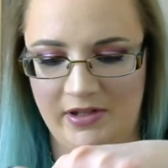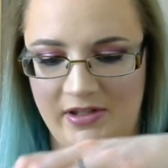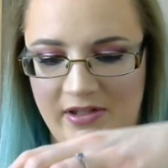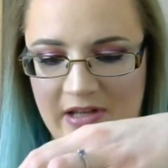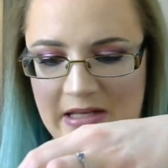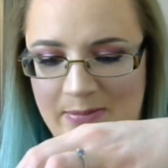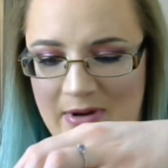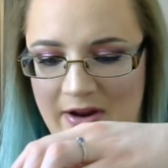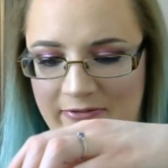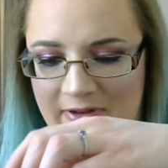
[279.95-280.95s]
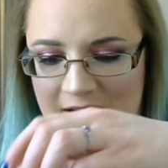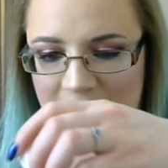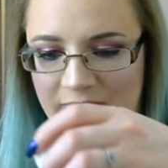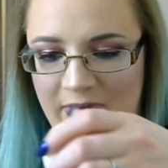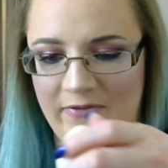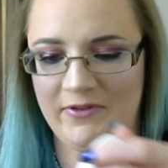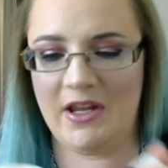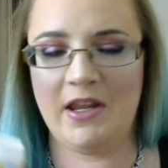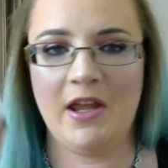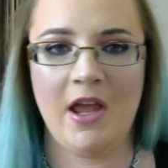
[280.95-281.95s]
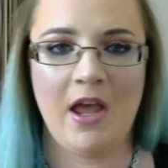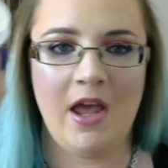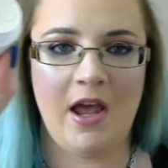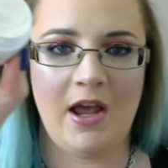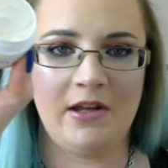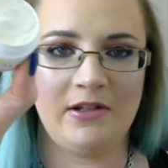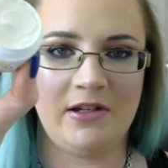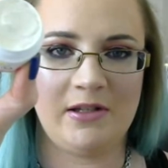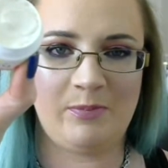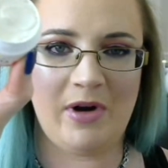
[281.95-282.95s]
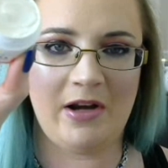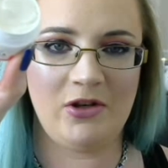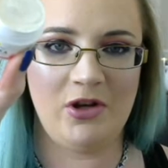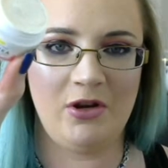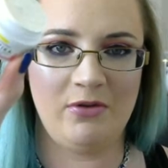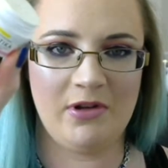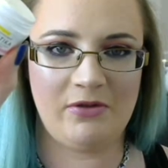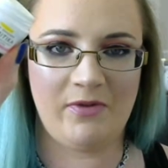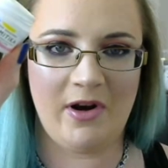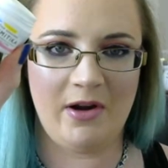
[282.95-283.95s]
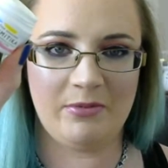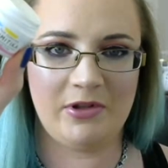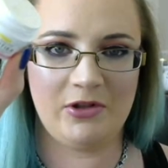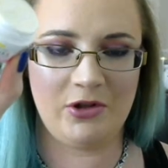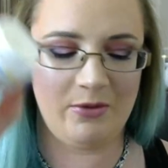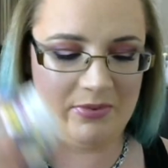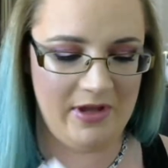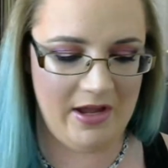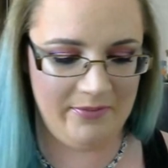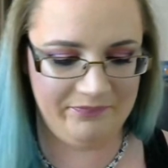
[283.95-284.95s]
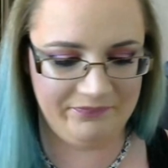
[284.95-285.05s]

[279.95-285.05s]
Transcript: This is SPF factor 50 and it's brand new. It's right up to the top there